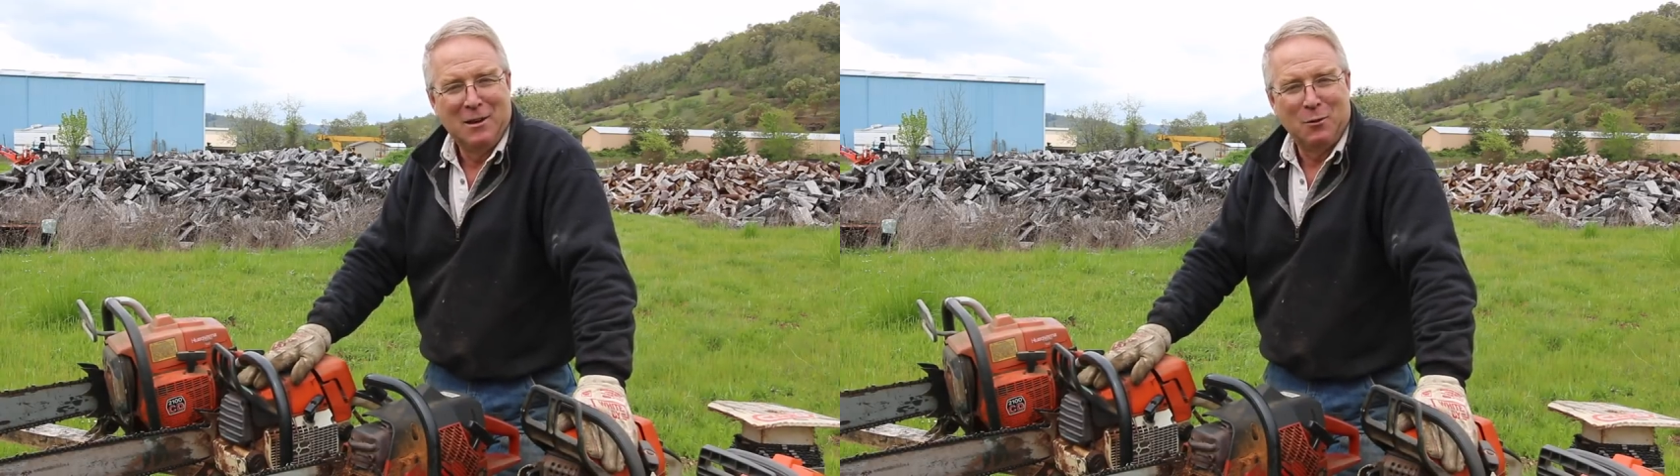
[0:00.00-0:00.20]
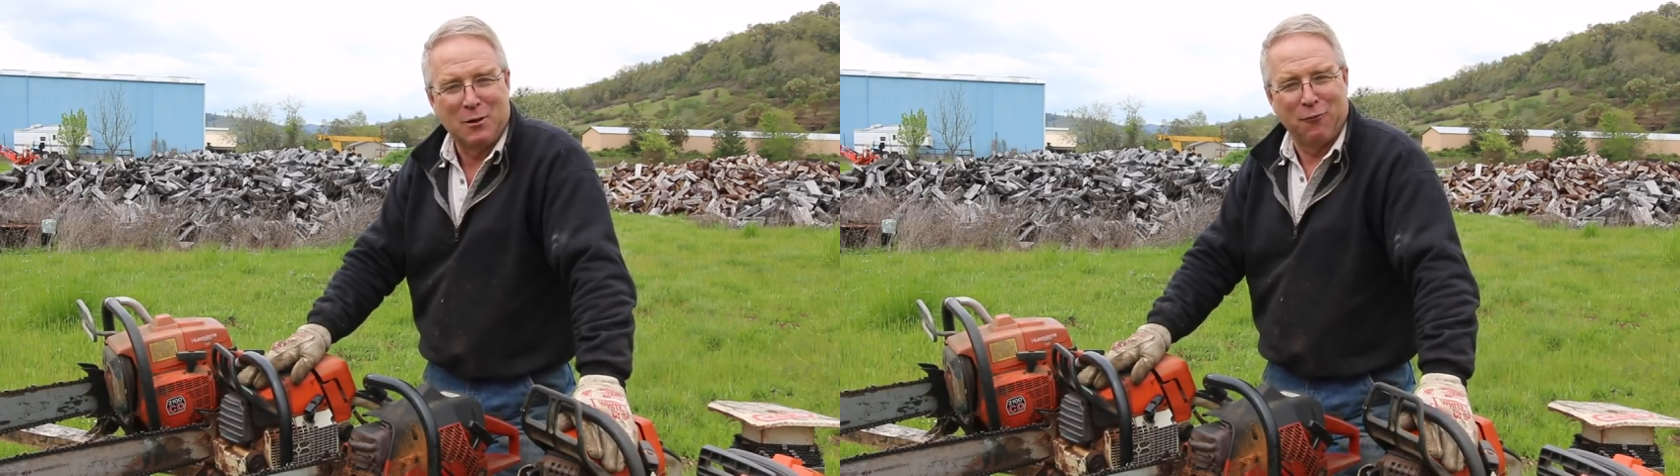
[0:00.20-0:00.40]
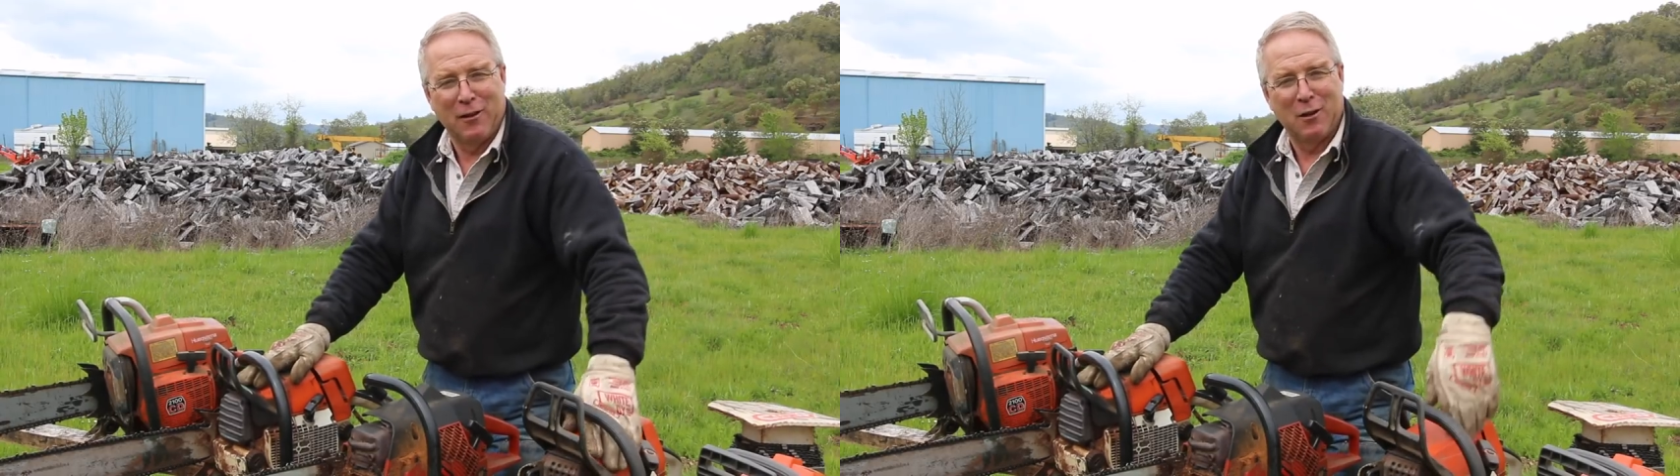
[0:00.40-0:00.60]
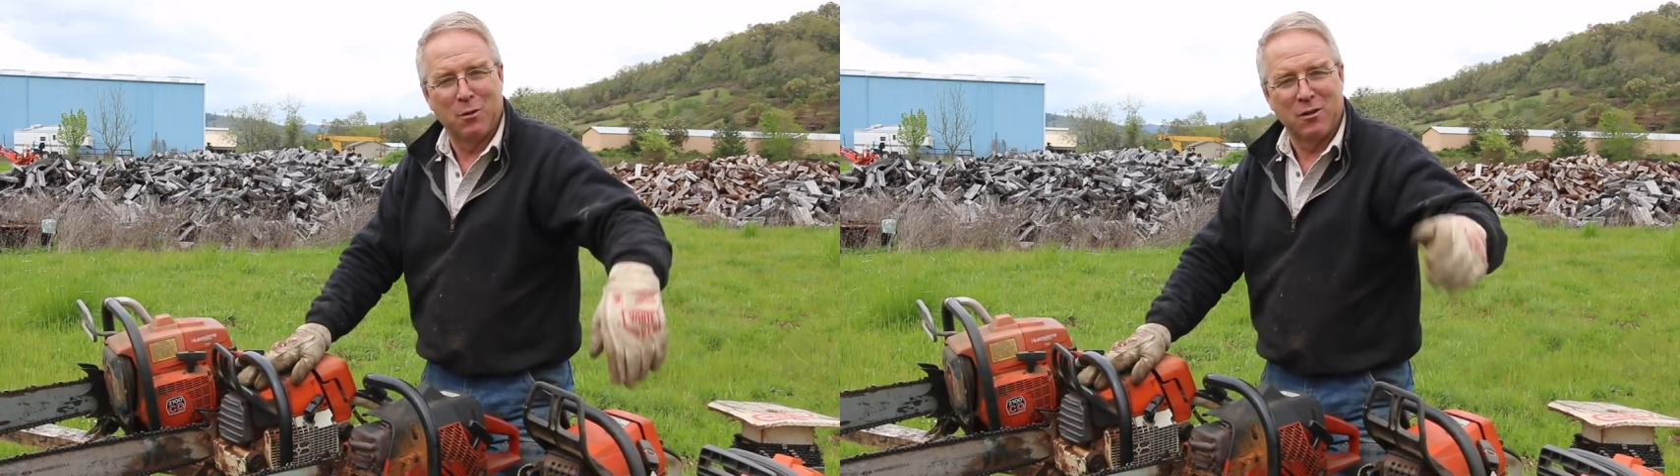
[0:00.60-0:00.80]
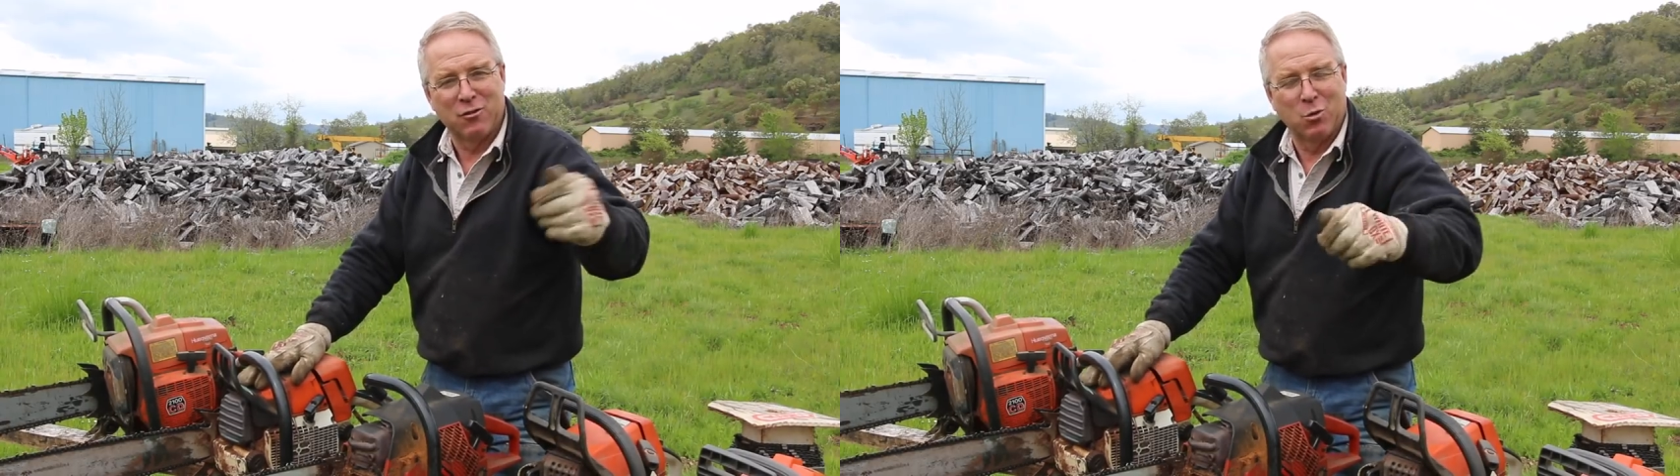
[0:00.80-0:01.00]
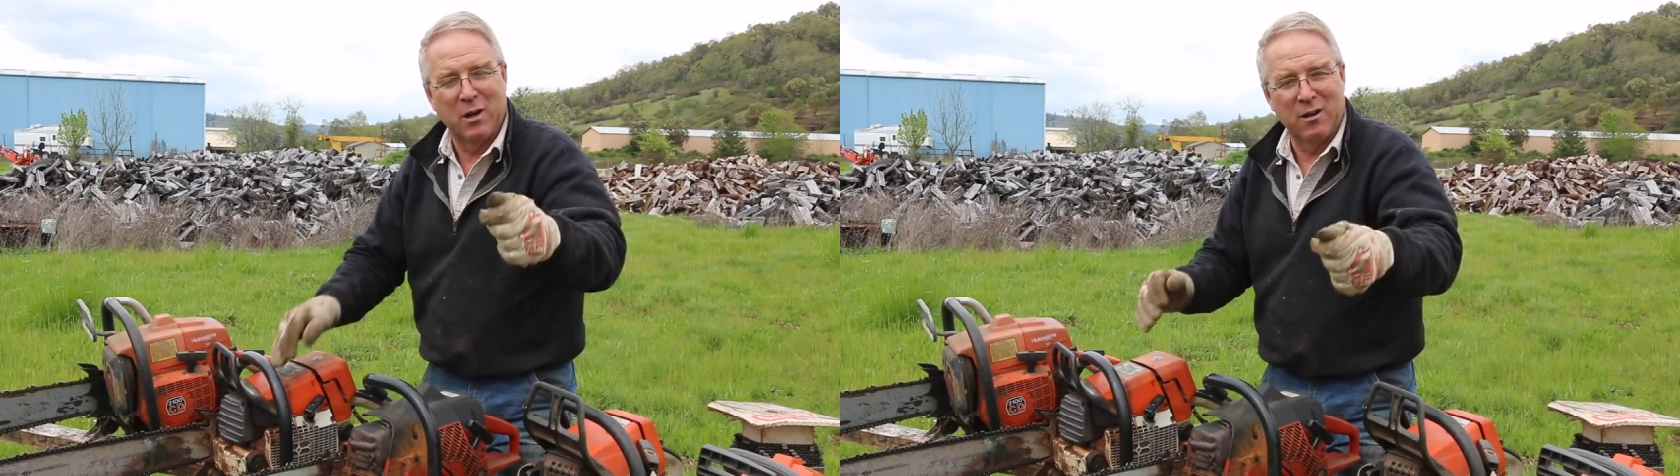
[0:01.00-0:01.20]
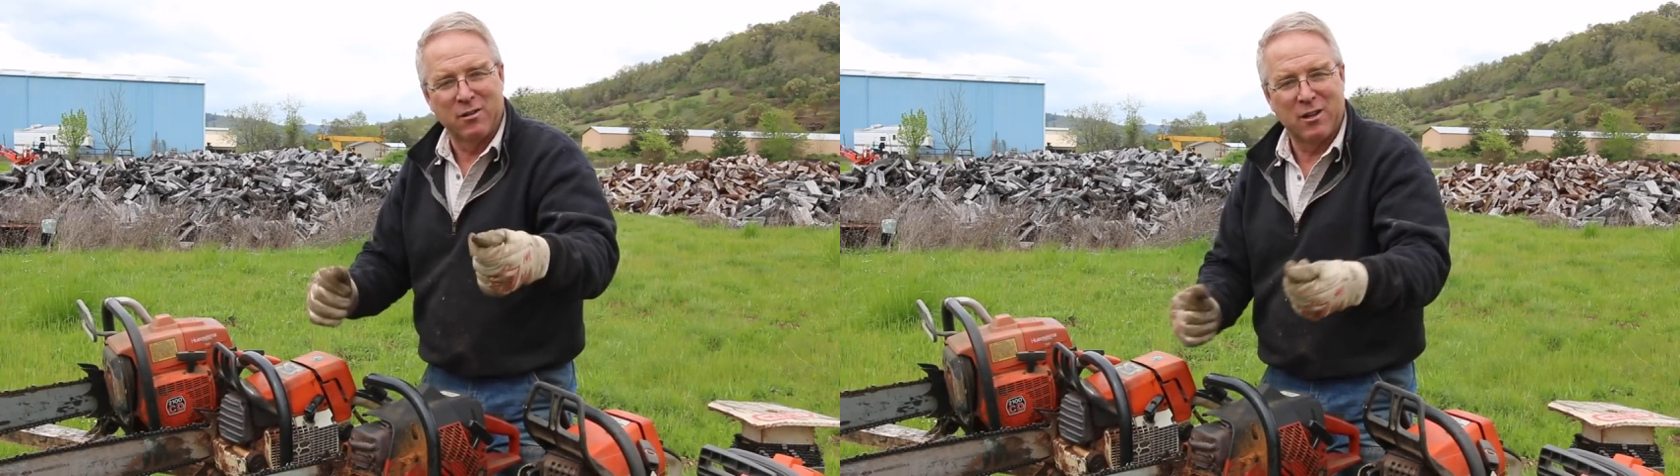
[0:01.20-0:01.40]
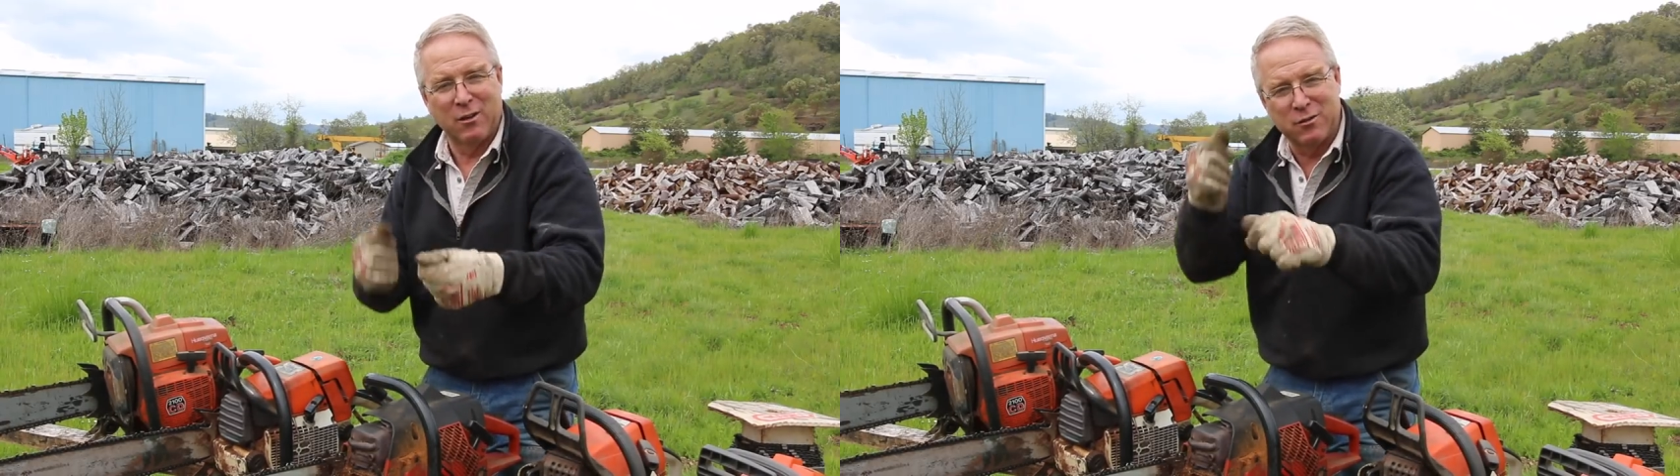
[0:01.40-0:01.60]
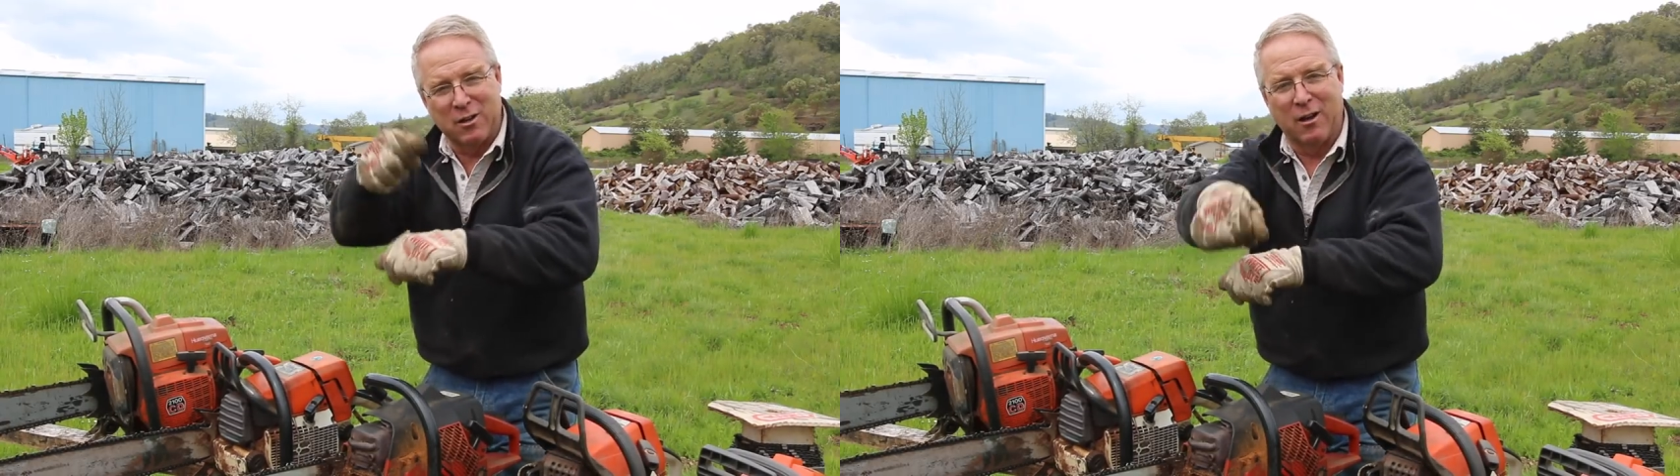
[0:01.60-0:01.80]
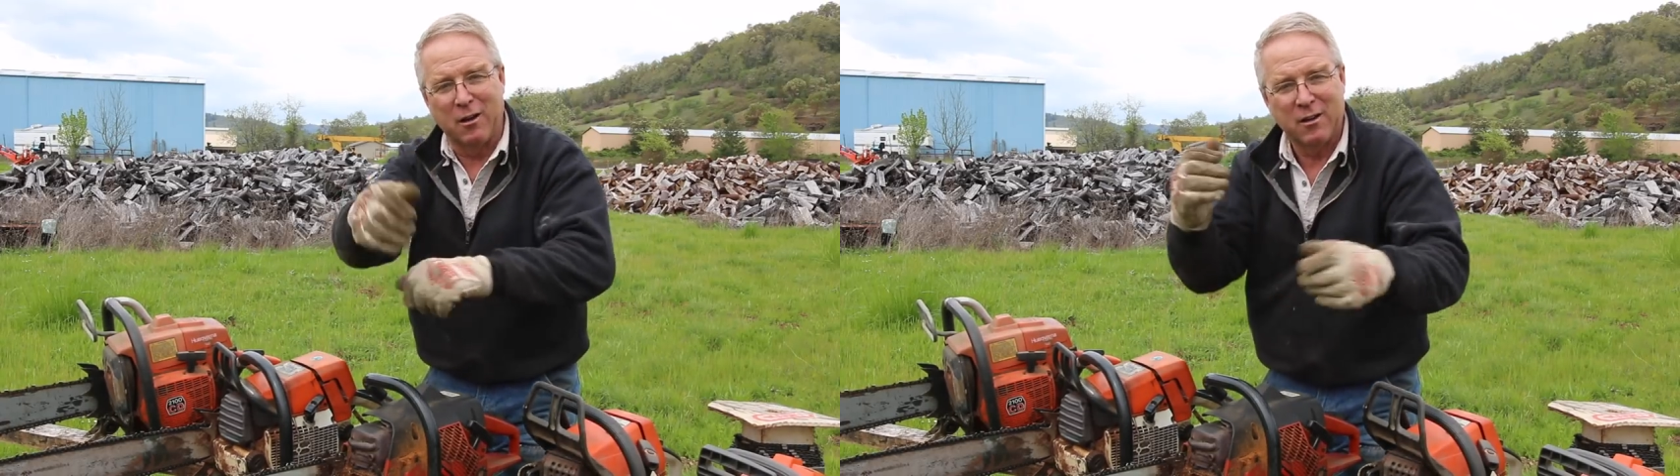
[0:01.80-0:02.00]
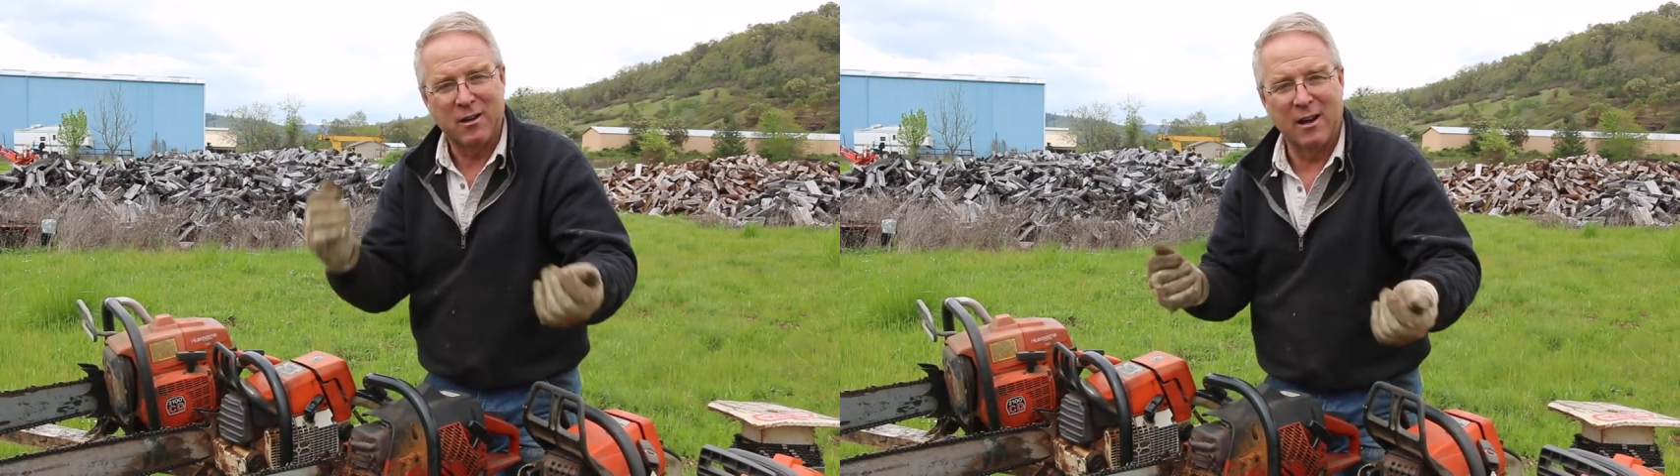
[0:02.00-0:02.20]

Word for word: was a fellow with a square and a skill saw